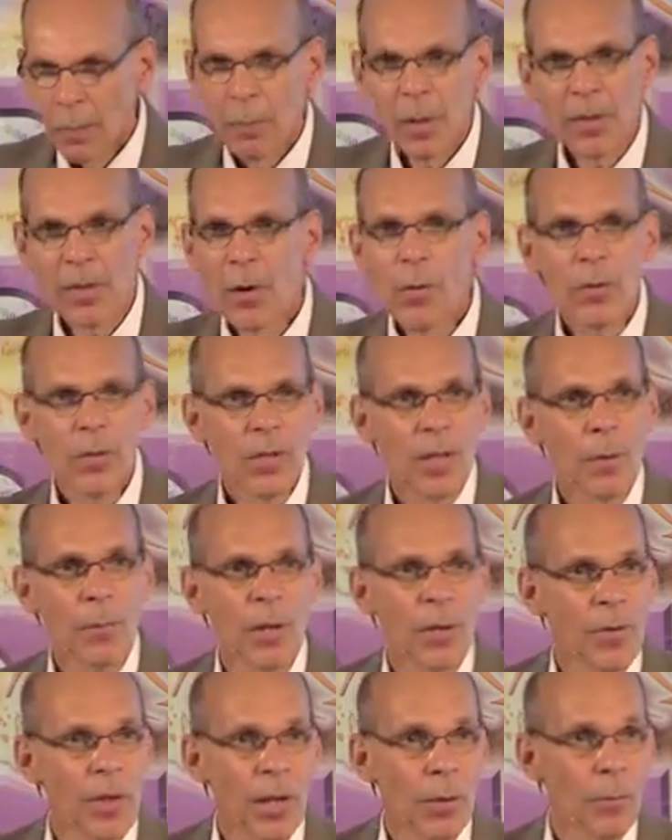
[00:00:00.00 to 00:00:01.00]
but those that
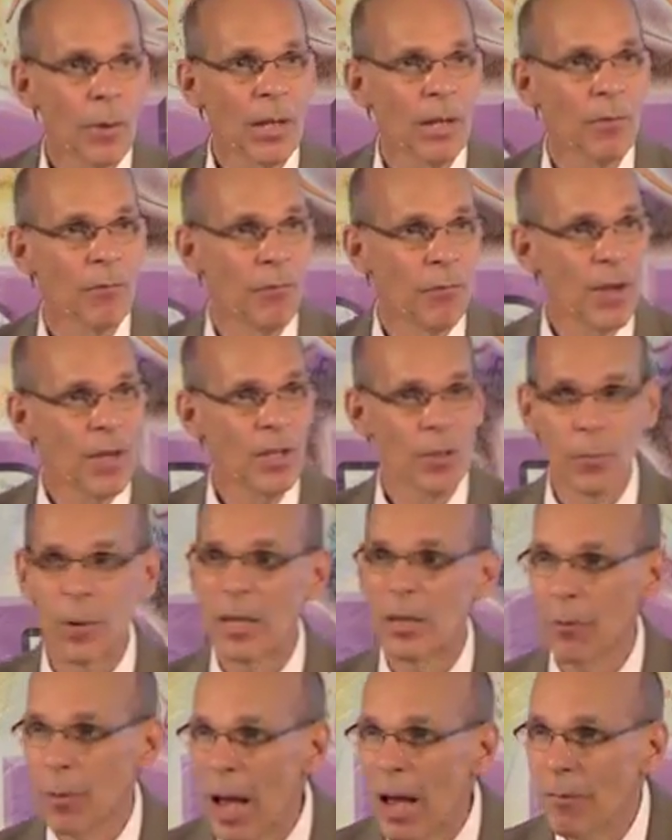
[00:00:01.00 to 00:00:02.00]
we think we can fix,
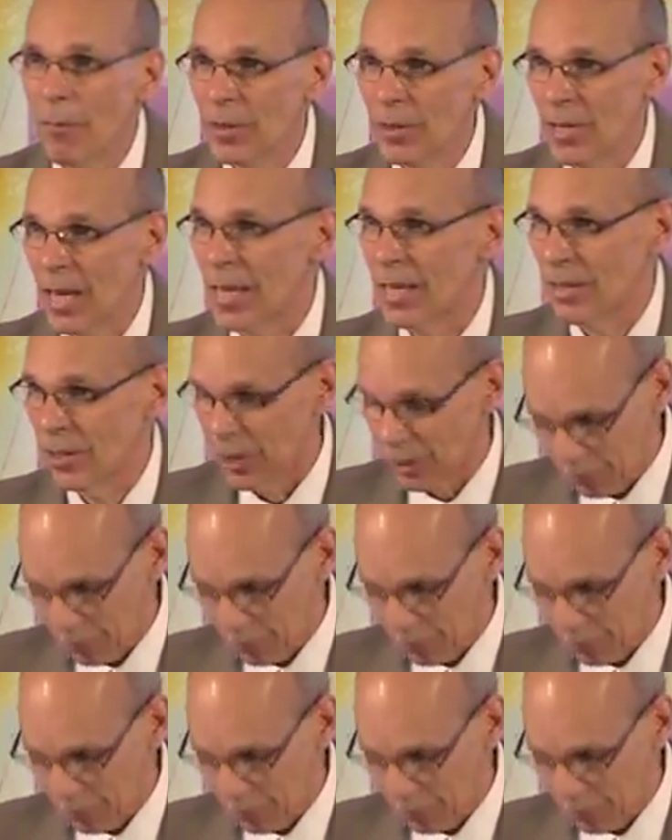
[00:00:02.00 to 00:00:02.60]
we gravitate